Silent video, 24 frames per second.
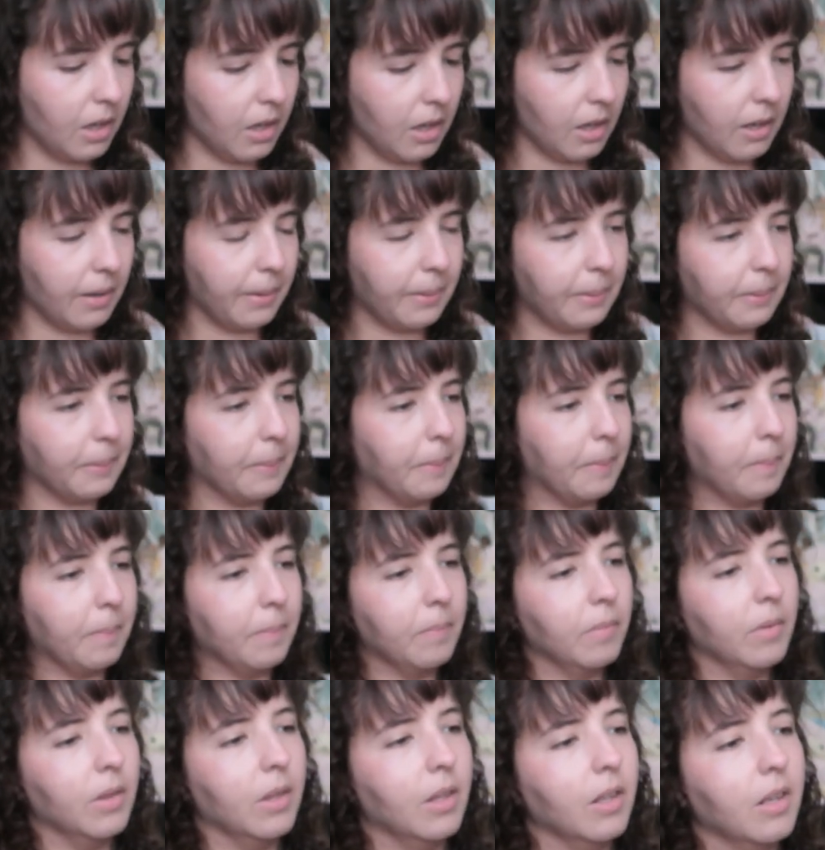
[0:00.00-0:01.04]

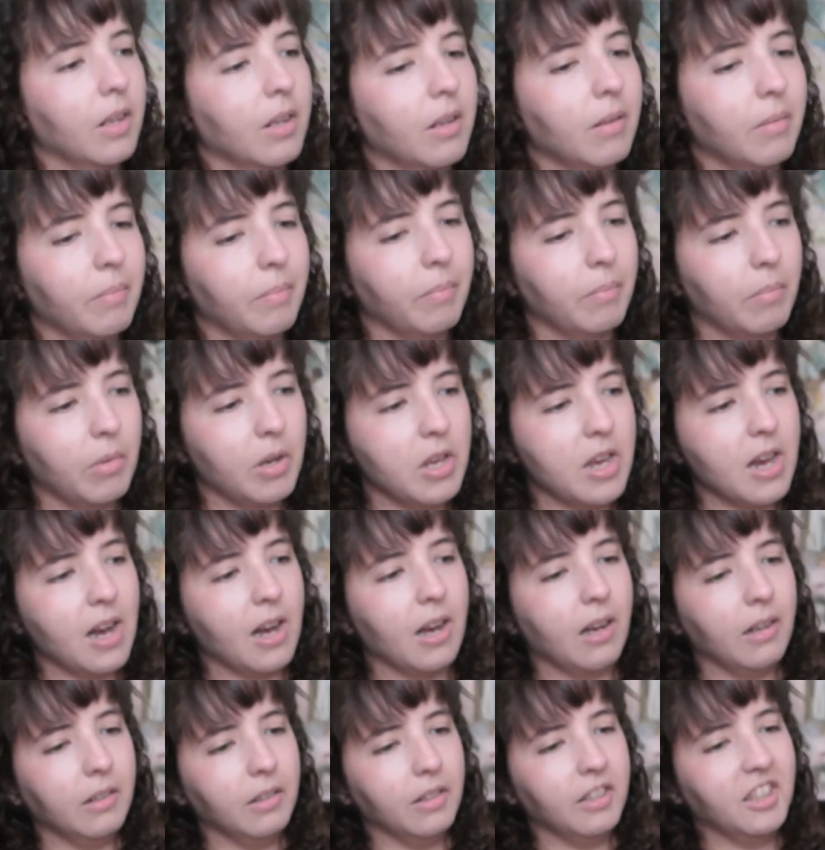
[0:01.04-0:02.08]
But
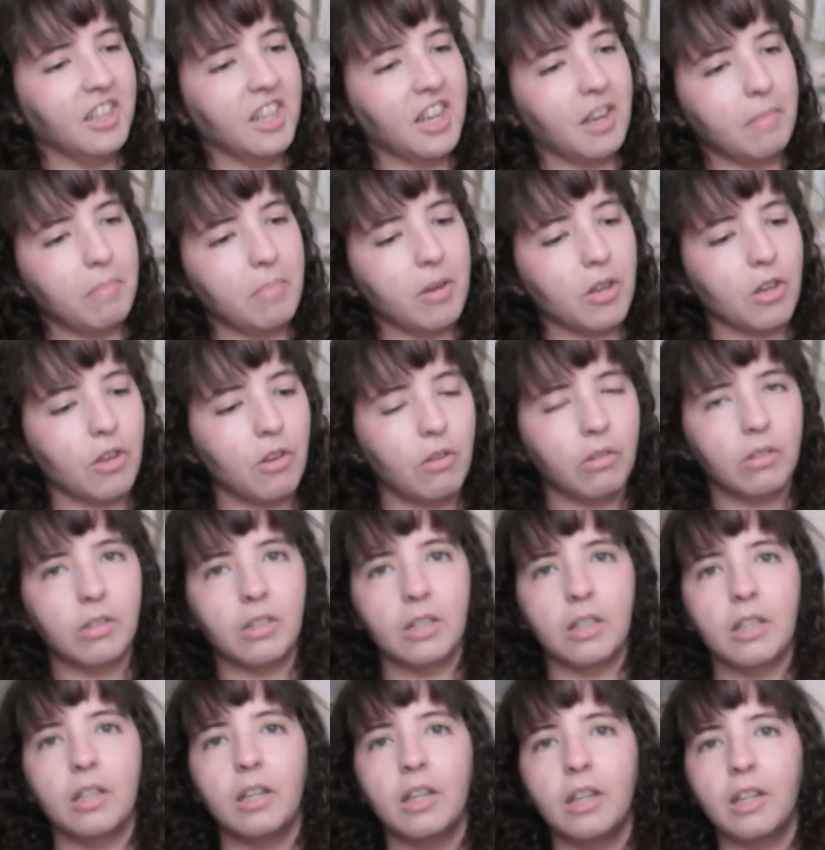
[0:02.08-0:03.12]
yeah, I've been
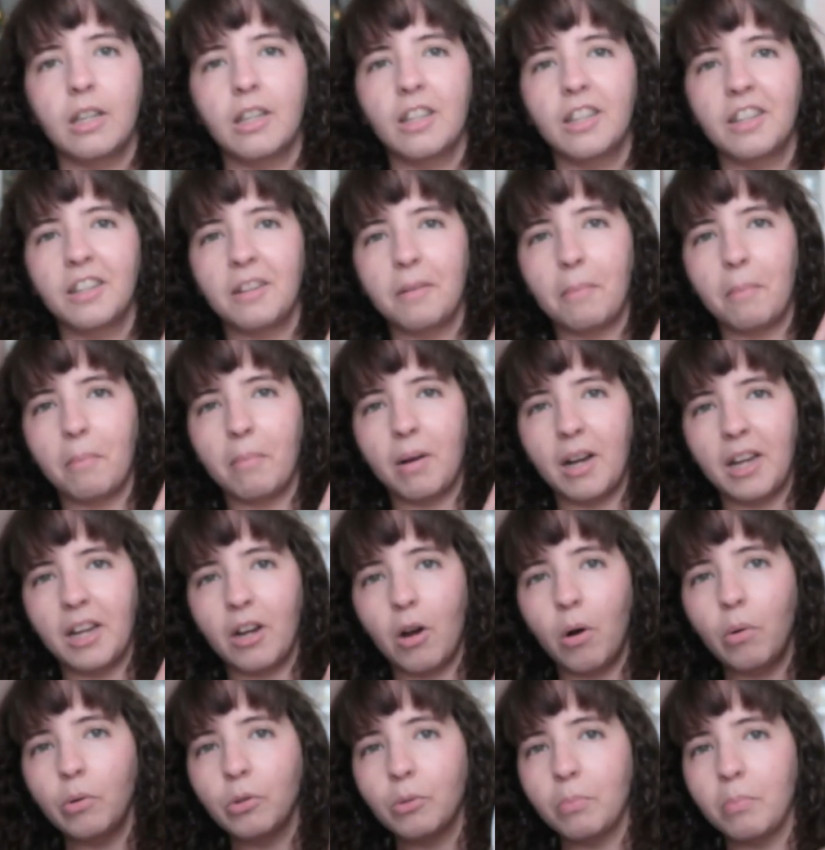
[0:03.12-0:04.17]
using my
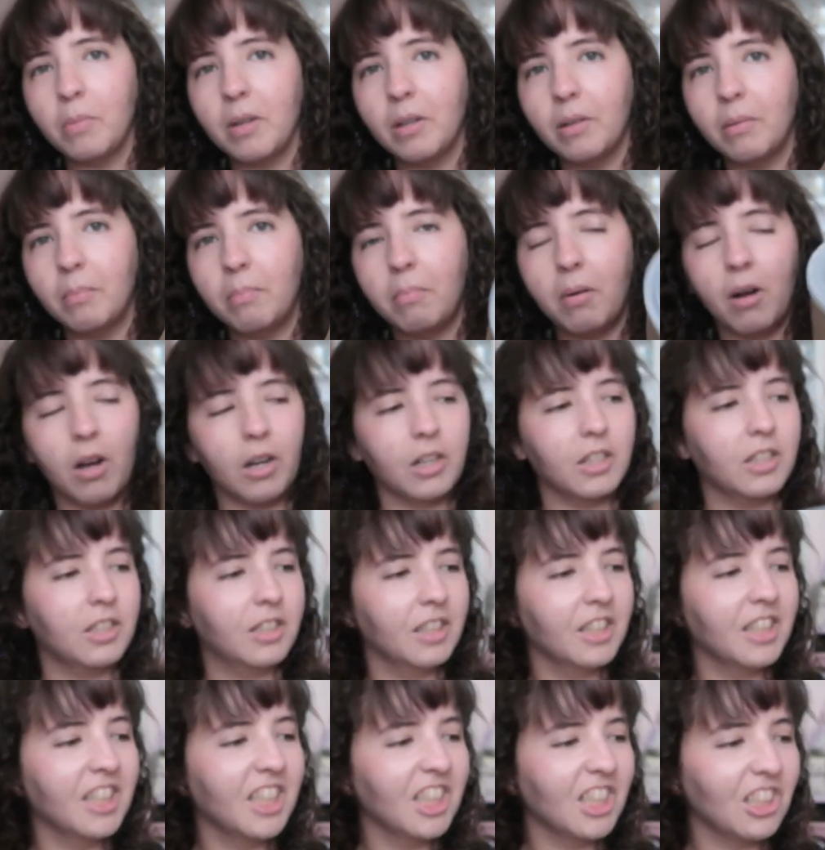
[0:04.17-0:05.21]
oatmeal box
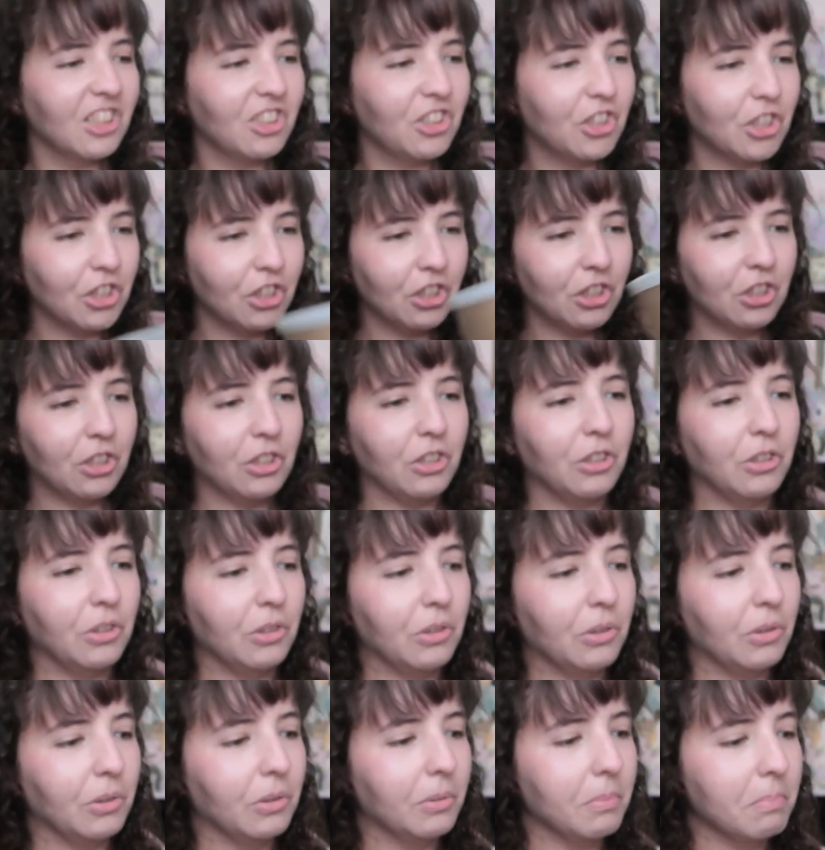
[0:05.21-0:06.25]
just
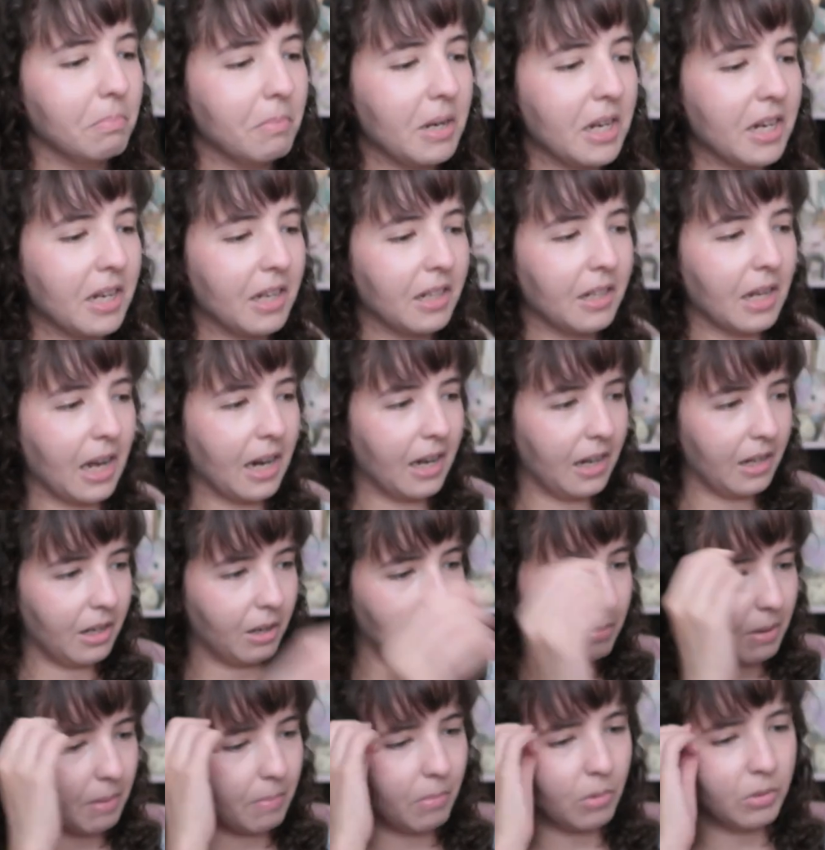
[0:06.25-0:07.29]
to make it a little
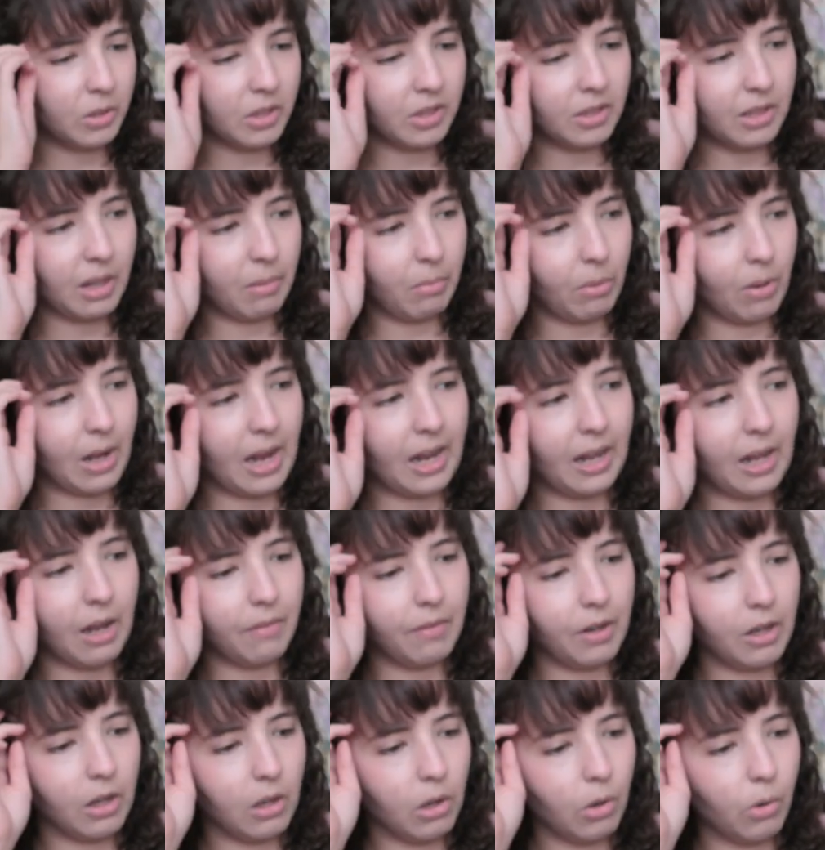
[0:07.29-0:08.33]
bit more stable. I
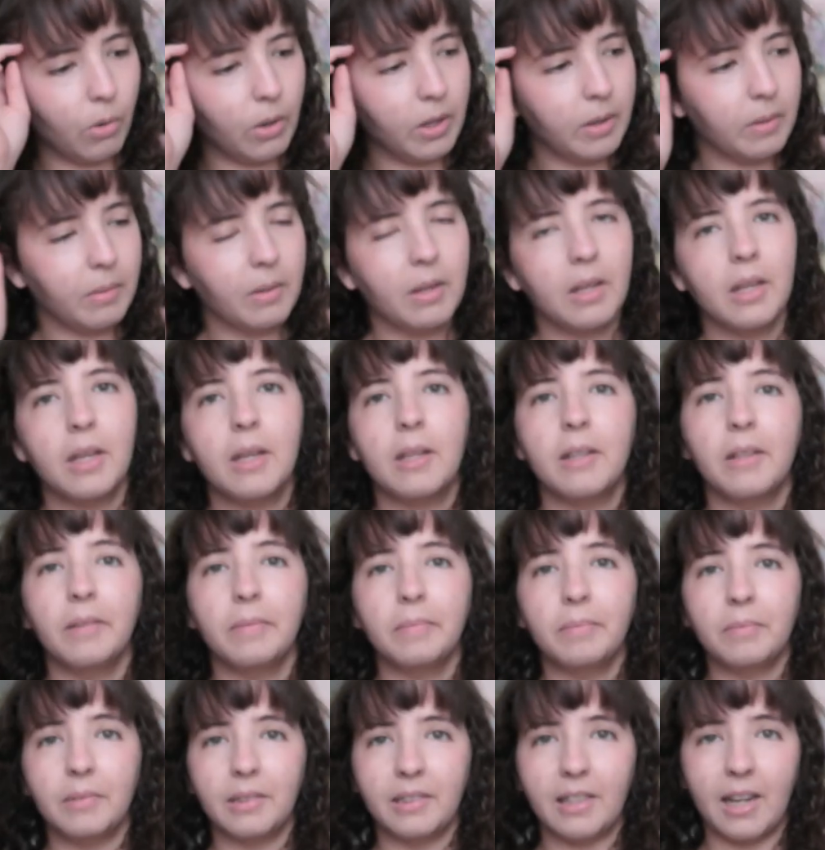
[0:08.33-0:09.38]
haven't glued it
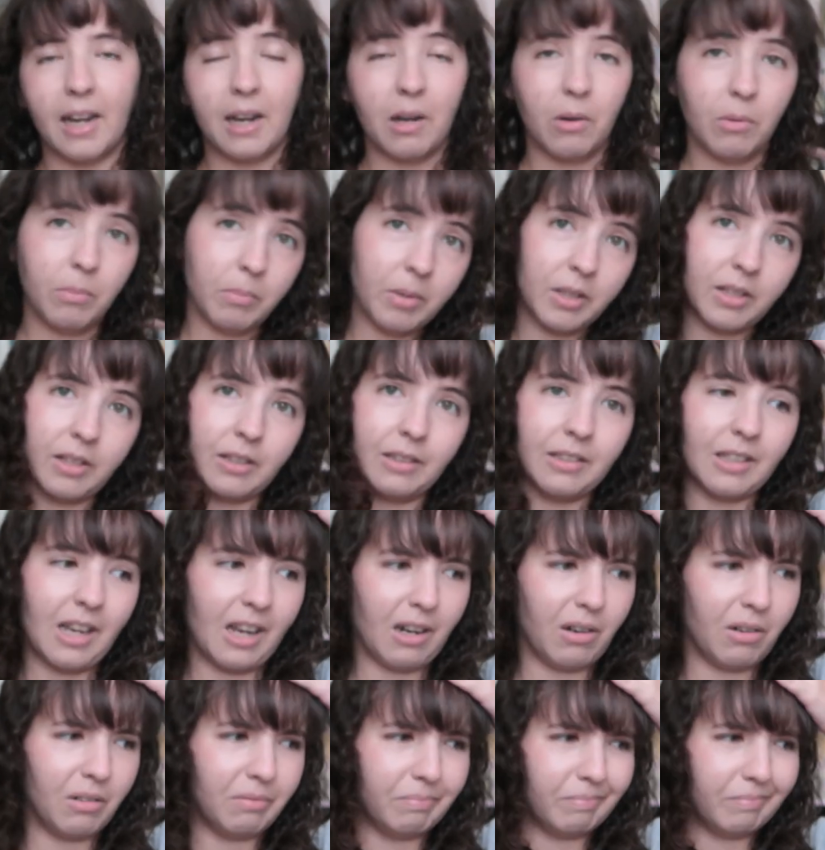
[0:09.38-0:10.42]
down because I
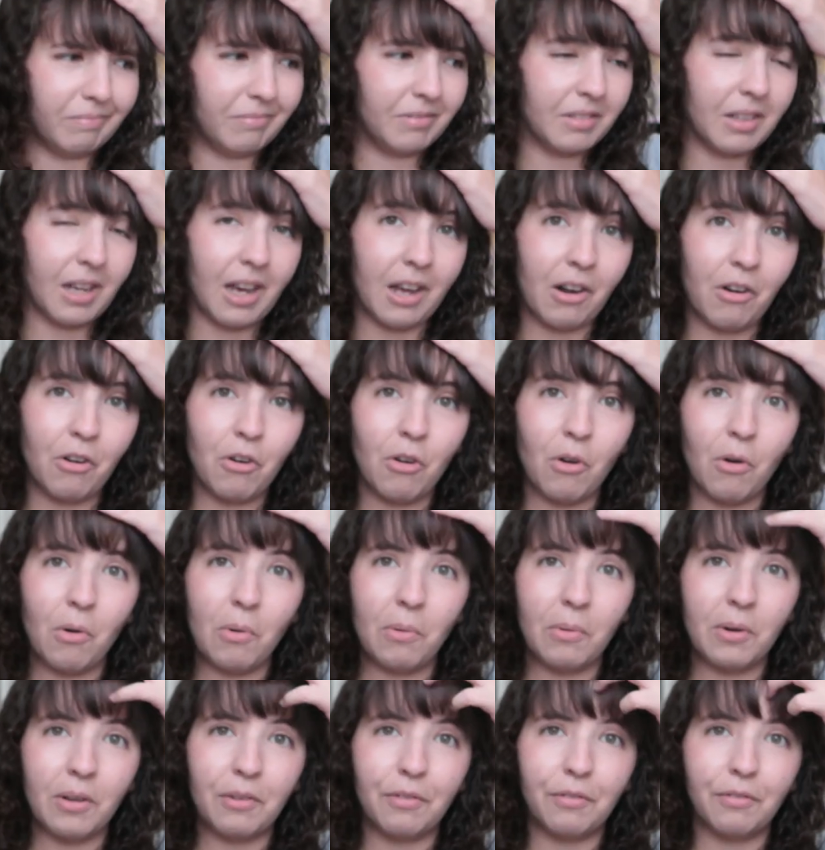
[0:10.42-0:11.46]
don't
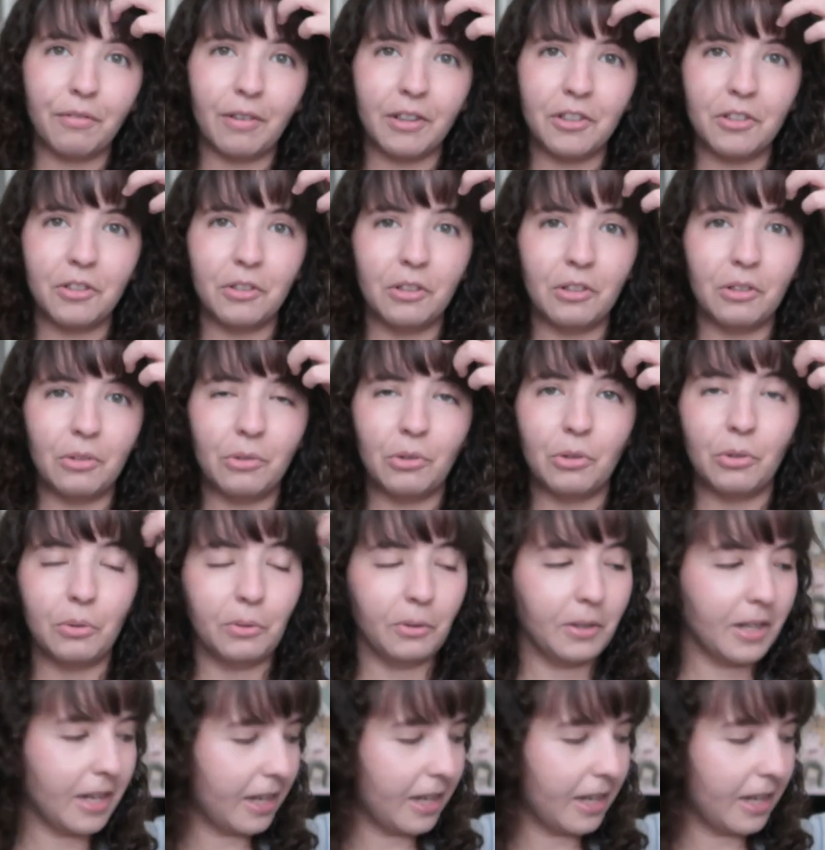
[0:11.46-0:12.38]
know if I should do